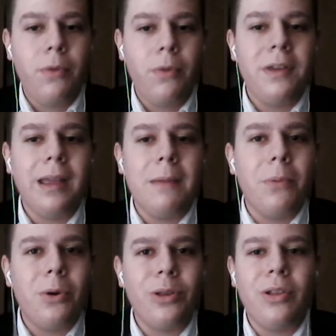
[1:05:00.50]
proving the
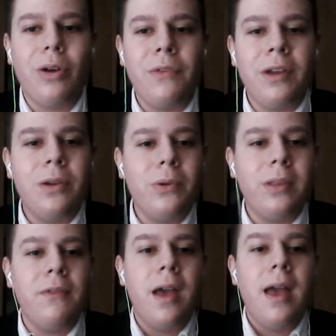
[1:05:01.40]
importance of
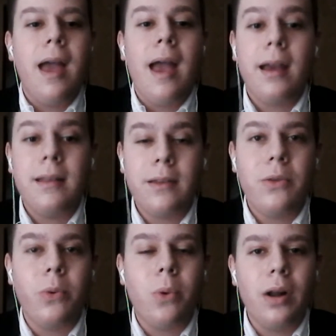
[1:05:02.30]
inclusive access
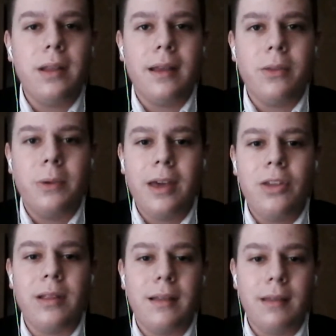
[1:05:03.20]
to quality
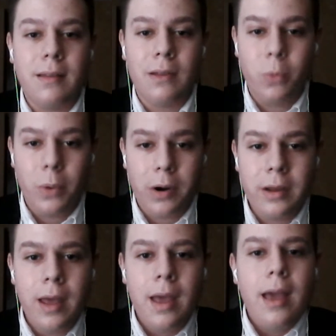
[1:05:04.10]
education and decent work,
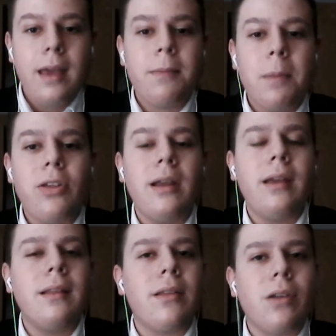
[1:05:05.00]
especially
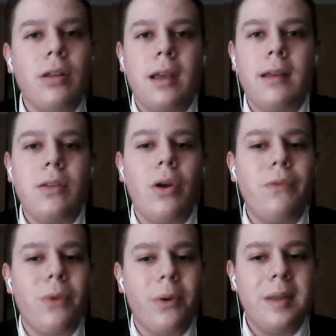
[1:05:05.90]
in this context
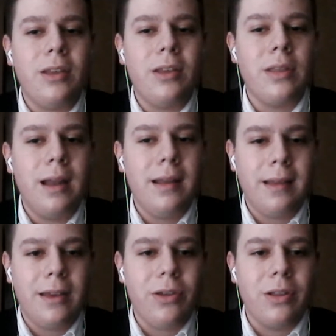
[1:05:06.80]
of growing
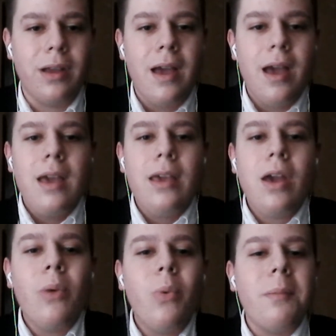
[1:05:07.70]
digitalization.
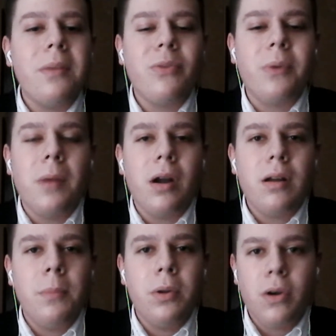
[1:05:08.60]
Young women's
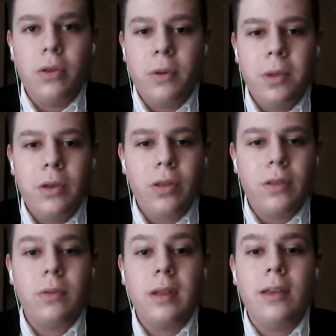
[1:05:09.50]
remarkable contribution
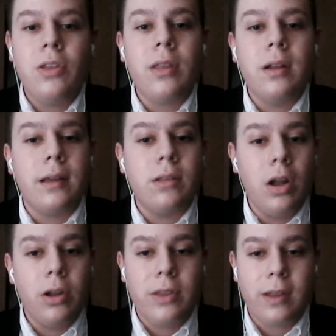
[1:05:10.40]
to the digital
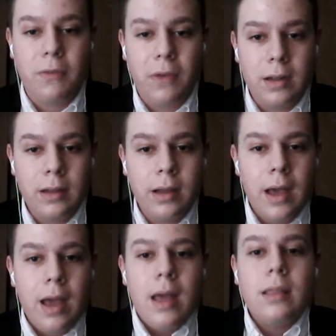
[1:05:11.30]
technologies field,
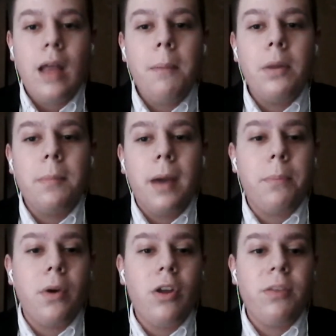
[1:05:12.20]
doubled by
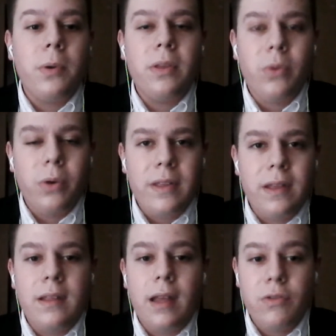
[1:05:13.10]
proper
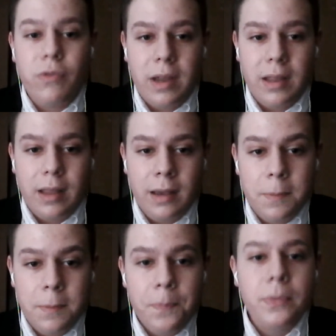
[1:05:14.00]
resources and training,
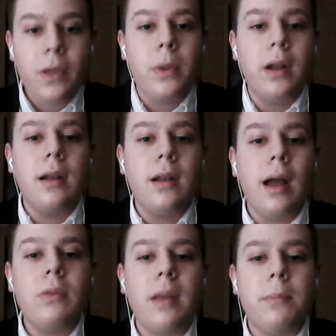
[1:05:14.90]
will
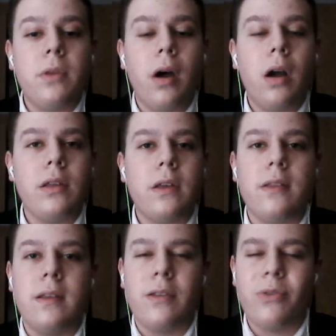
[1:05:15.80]
allow them to harness
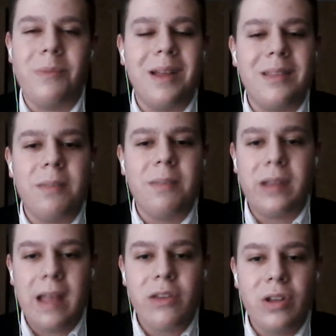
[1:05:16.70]
this tremendous
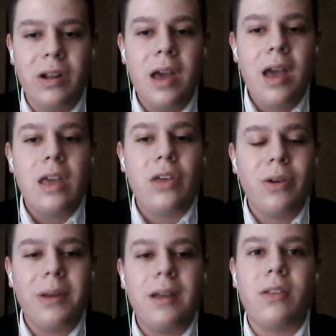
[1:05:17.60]
potential,
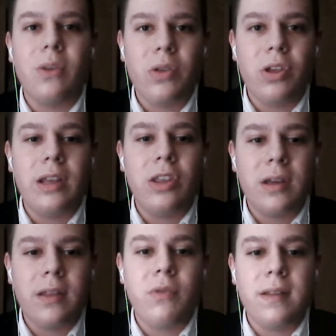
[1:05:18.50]
ensuring a socially
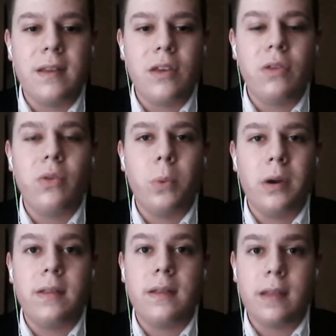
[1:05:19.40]
just transition
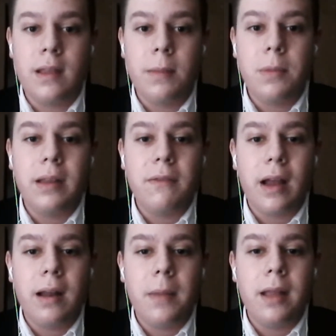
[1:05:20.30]
towards sustainable
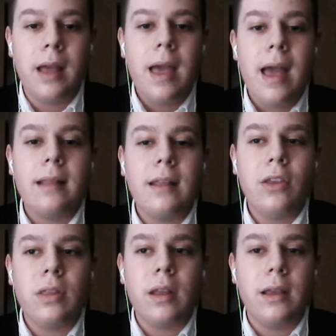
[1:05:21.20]
development and
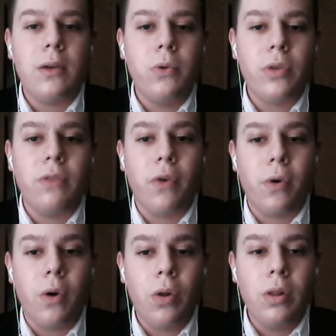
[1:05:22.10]
digital inclusion for
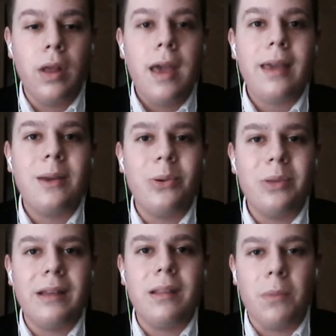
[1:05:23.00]
all,
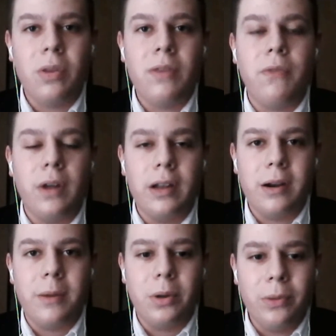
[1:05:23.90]
including the most
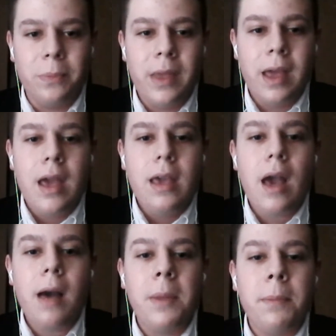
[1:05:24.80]
vulnerable.
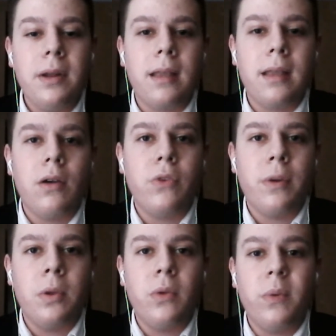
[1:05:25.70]
Young people can
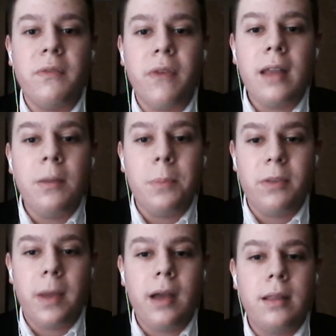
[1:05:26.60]
contribute with vital
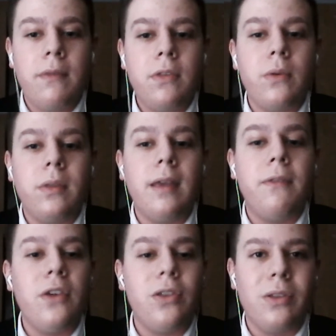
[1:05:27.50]
perspectives to the
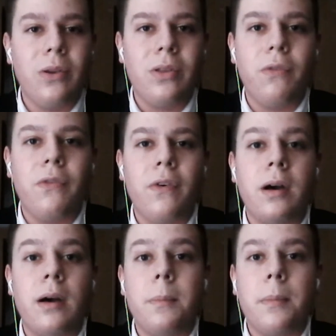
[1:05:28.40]
efficient use of
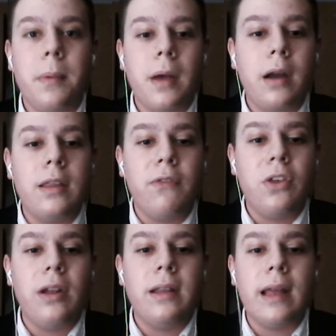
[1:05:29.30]

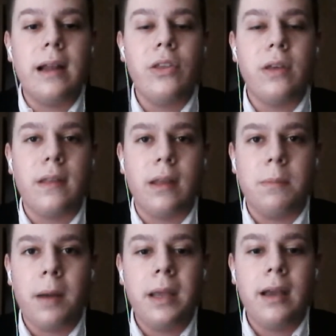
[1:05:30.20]
artificial intelligence in
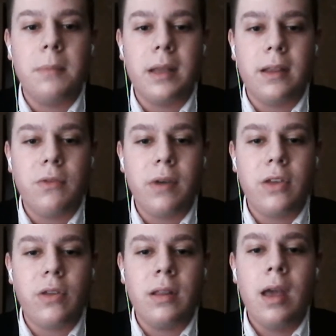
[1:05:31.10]
public
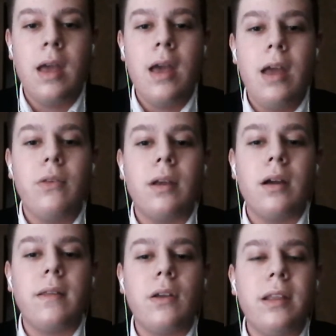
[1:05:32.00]
administration, to the
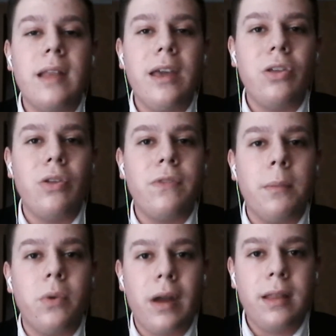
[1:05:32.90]
consolidation of
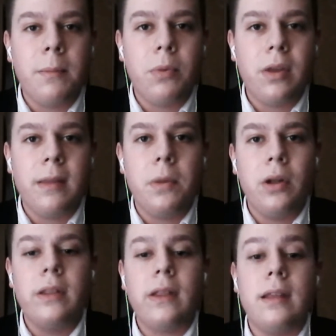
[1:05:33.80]
democratic
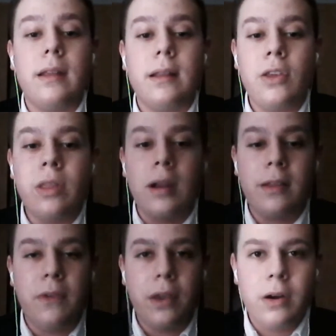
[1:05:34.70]
principles in the digital
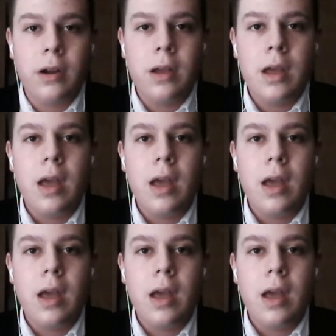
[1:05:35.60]
sphere,